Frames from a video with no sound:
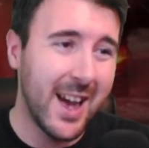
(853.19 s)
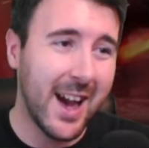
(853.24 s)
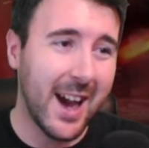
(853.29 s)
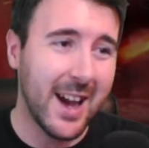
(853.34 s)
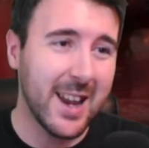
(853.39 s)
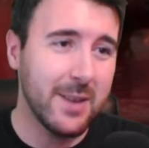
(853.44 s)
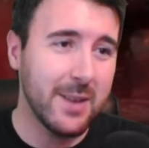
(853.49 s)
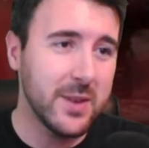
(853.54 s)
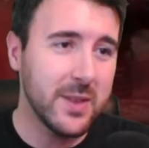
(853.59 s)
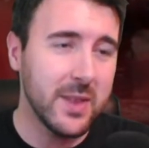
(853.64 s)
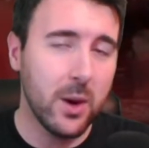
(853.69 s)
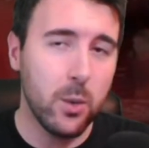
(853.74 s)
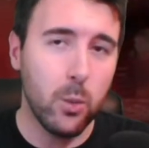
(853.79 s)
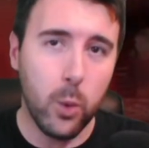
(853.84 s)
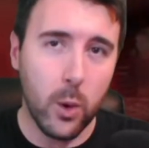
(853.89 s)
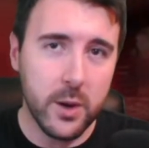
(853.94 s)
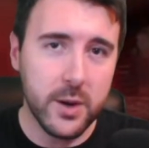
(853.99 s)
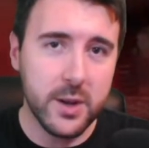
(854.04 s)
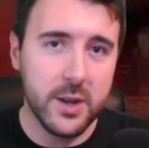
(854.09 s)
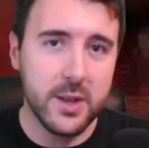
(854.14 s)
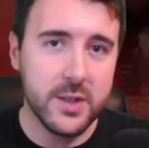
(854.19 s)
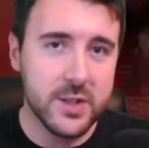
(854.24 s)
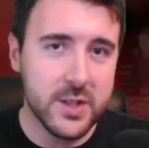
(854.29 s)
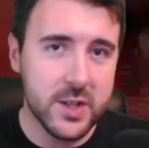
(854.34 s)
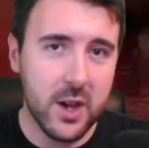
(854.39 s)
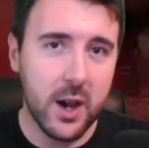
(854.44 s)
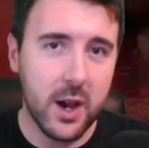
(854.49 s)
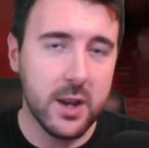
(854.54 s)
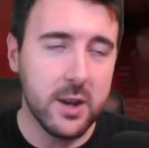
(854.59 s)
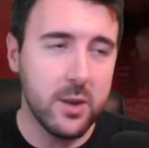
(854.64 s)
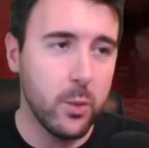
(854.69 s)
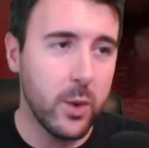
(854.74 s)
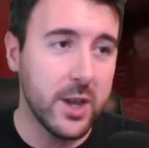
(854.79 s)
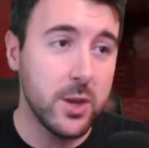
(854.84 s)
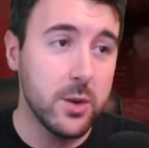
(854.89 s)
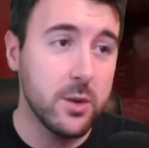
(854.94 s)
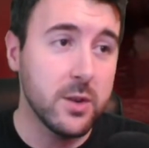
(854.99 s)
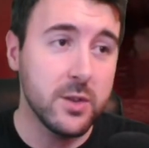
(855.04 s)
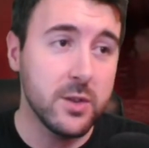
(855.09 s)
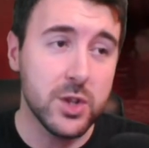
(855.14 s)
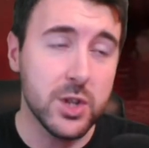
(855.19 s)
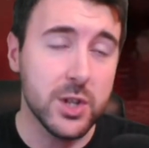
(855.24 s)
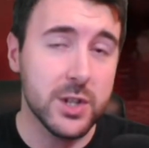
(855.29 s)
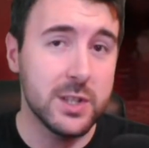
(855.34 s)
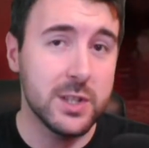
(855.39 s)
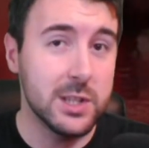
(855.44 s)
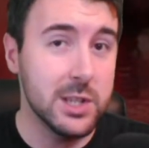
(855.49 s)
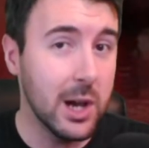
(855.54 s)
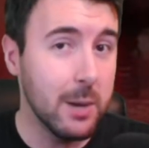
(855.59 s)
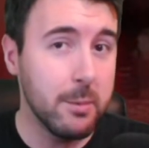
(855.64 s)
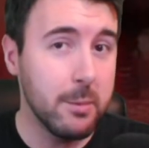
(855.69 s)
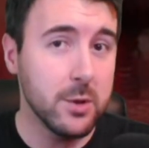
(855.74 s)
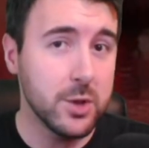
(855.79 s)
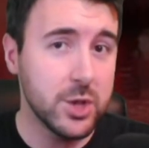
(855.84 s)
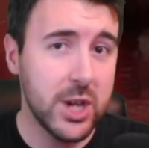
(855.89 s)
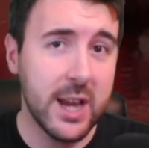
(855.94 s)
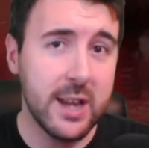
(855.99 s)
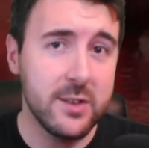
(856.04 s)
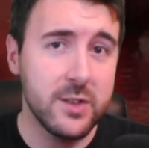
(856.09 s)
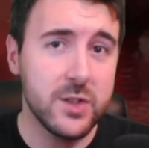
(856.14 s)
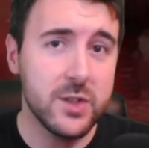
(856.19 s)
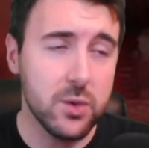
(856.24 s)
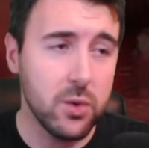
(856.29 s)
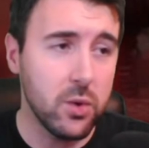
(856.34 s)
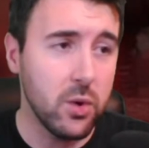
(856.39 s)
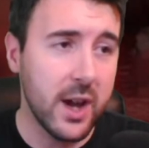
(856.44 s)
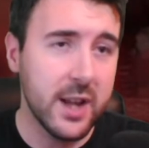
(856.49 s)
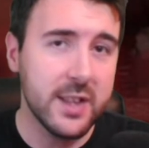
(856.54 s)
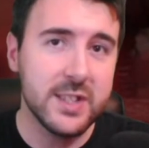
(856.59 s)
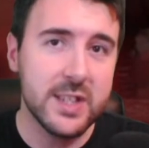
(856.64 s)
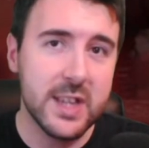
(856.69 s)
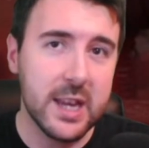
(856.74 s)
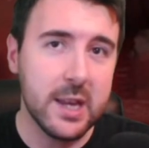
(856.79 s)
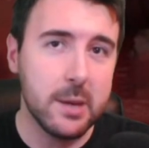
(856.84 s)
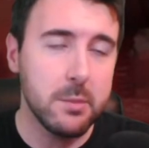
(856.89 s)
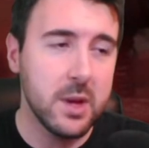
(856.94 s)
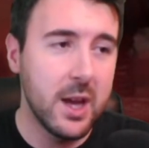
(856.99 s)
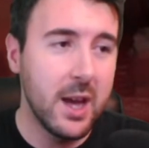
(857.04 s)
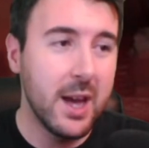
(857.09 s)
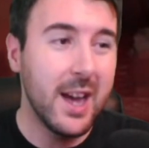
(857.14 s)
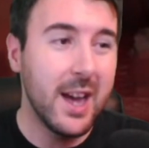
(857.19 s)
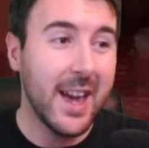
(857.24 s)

and having that one turn where you can just double chainsaw a team.